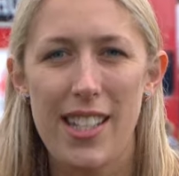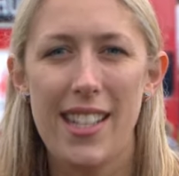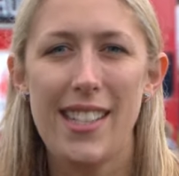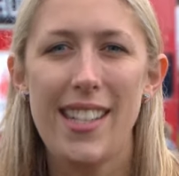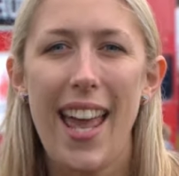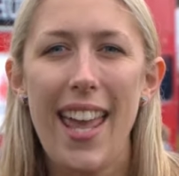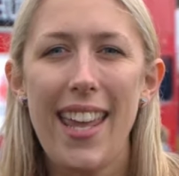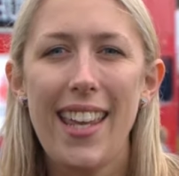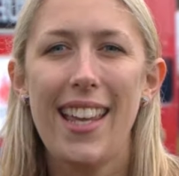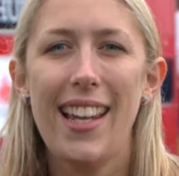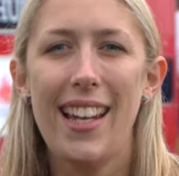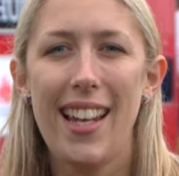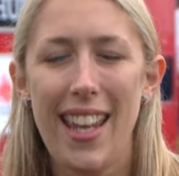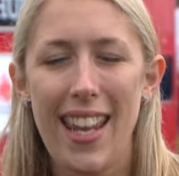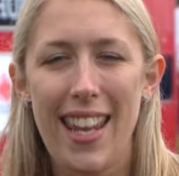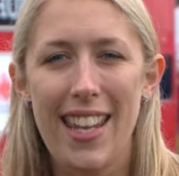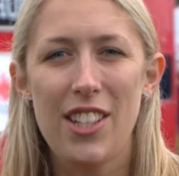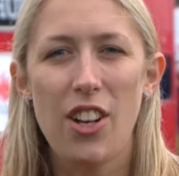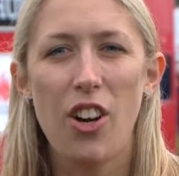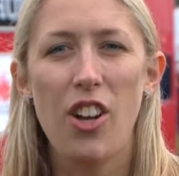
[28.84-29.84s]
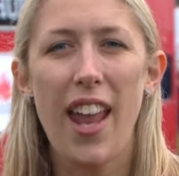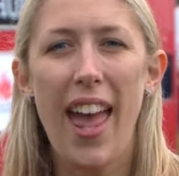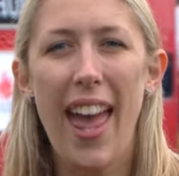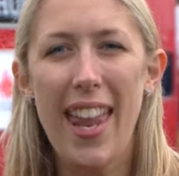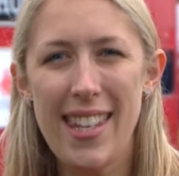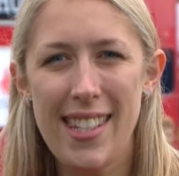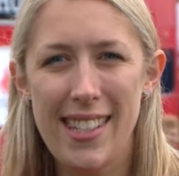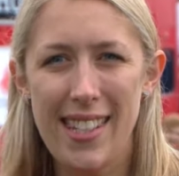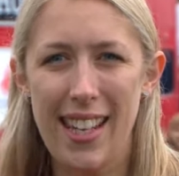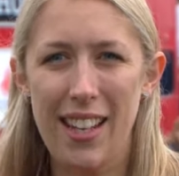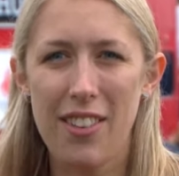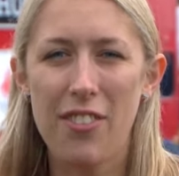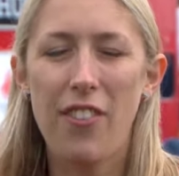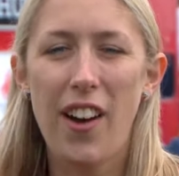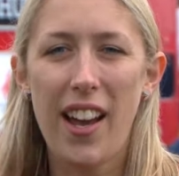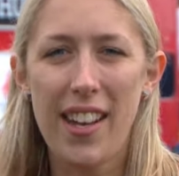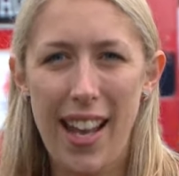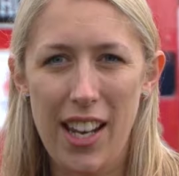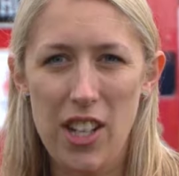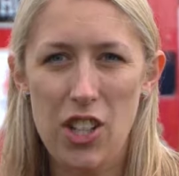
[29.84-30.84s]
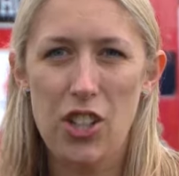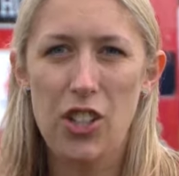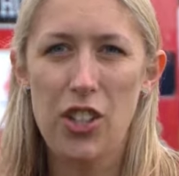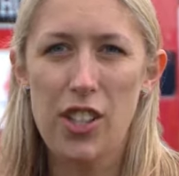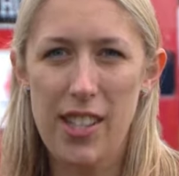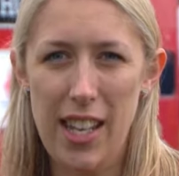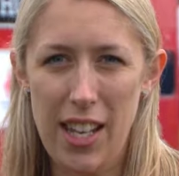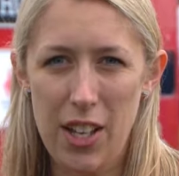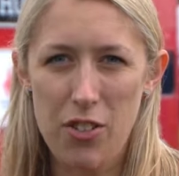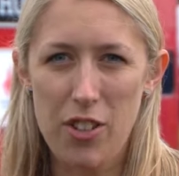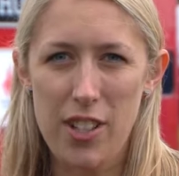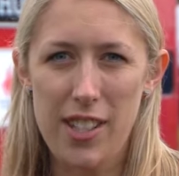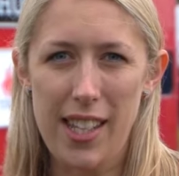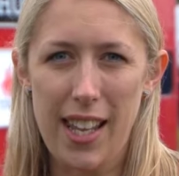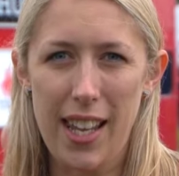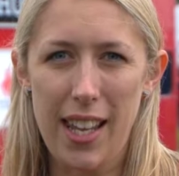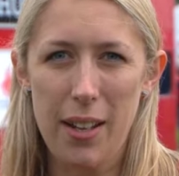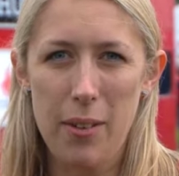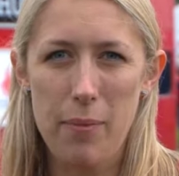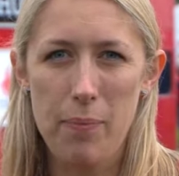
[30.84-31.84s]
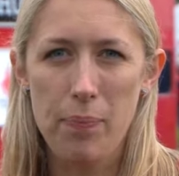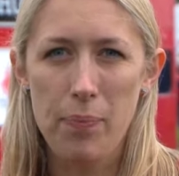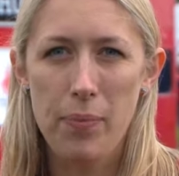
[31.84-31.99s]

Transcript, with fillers: to take a lead on ending financial secrecy.